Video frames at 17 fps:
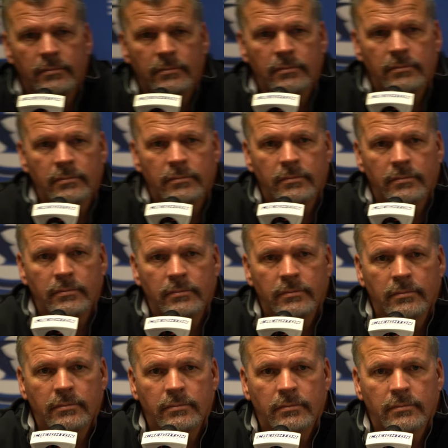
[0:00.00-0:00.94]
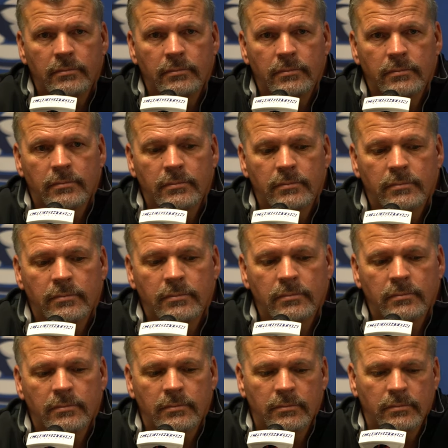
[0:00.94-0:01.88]

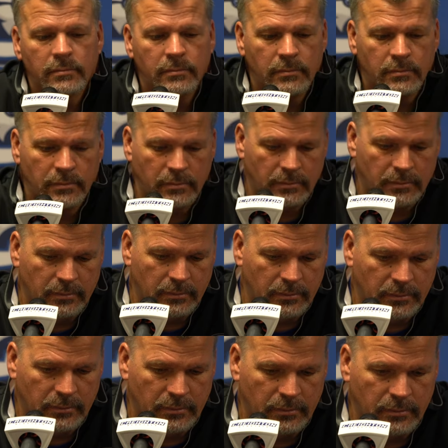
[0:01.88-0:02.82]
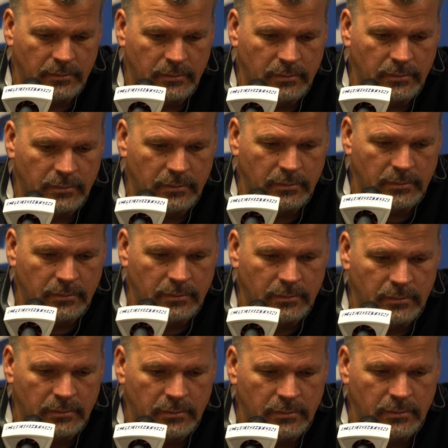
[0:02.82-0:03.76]

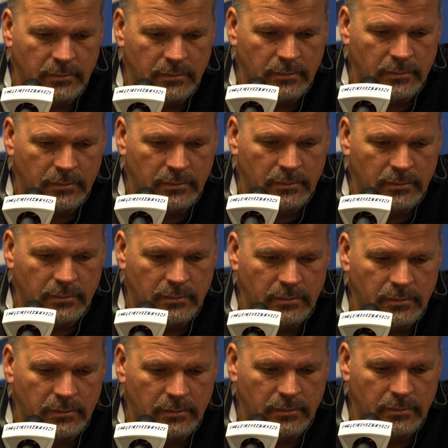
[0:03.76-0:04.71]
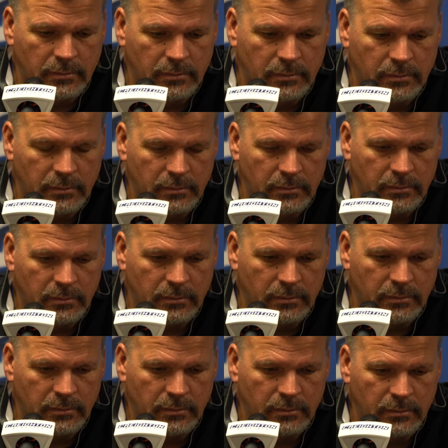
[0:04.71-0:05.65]

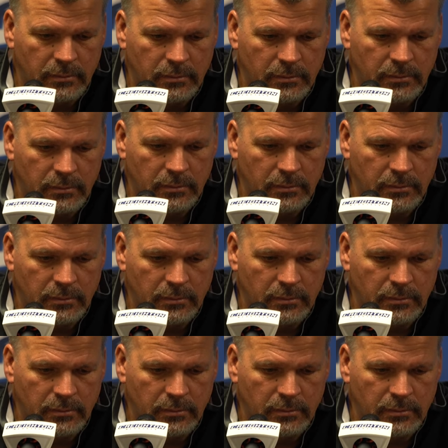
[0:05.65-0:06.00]
(no one is talking)